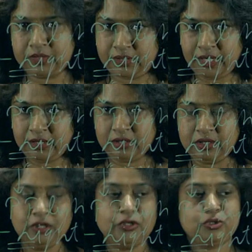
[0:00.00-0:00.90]
right.
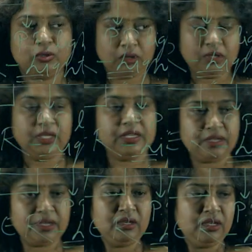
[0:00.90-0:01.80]
So
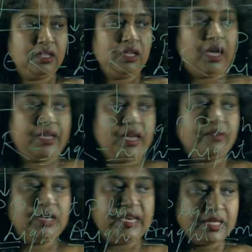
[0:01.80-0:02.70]
herein I have
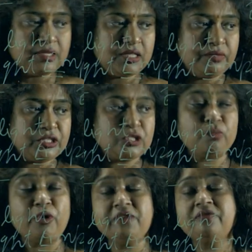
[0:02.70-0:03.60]
a laser which is
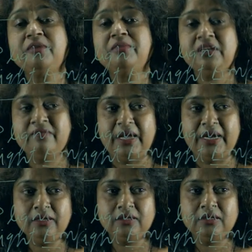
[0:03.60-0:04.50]
0.5
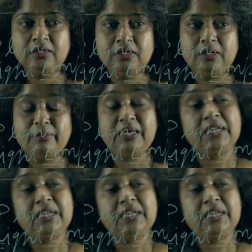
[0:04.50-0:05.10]
milliwatt, but